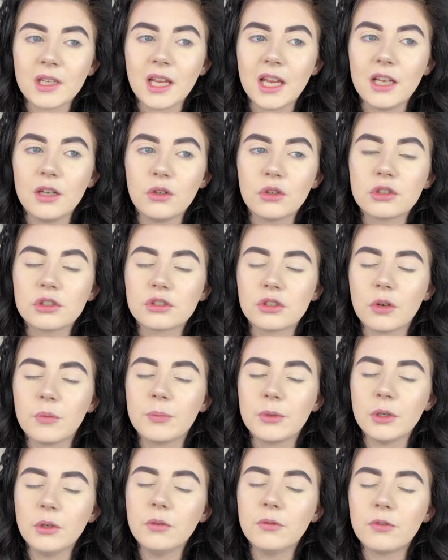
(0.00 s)
it looks so
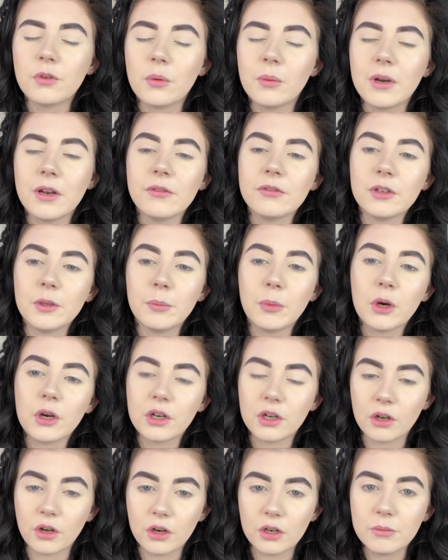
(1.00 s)
beautiful whenever you put
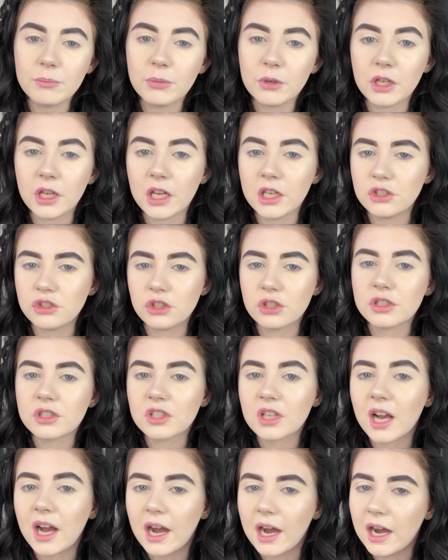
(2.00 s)
it on, but it
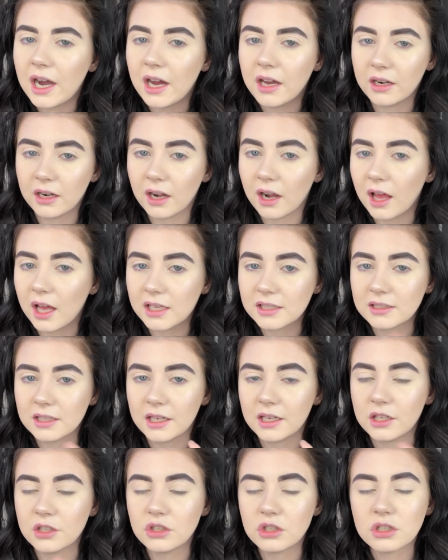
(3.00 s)
just can't last.
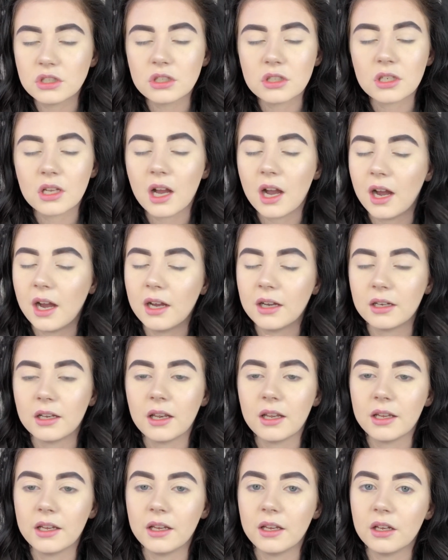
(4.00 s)
Like, it just can't
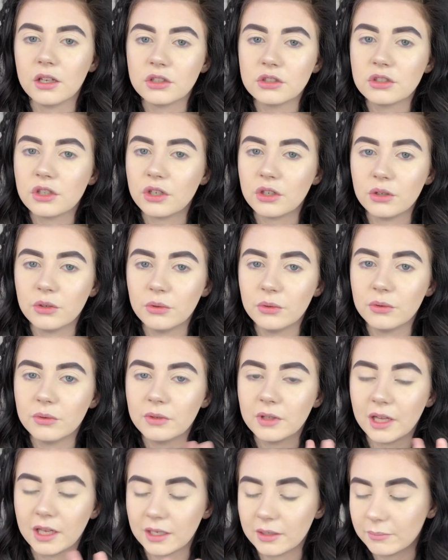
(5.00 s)
cling to,
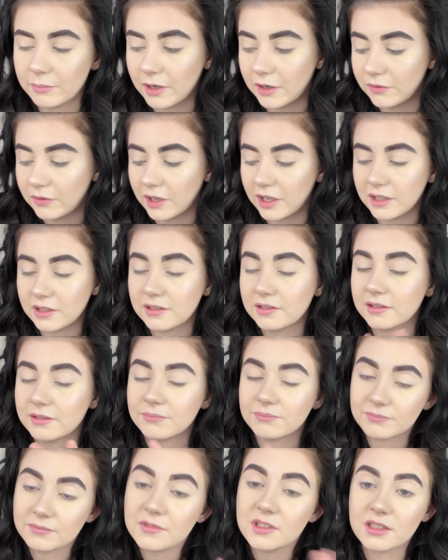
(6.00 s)
like, my face.
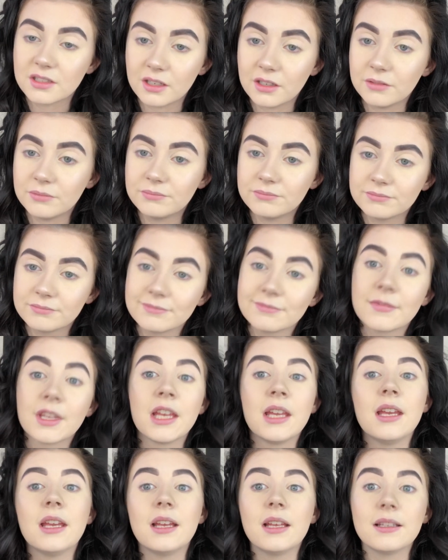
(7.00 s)
So,
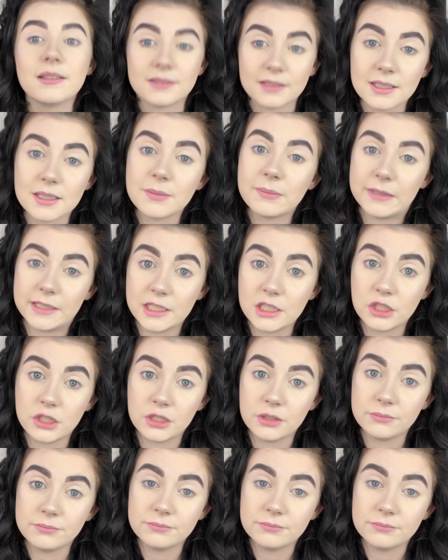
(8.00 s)
this is my issue.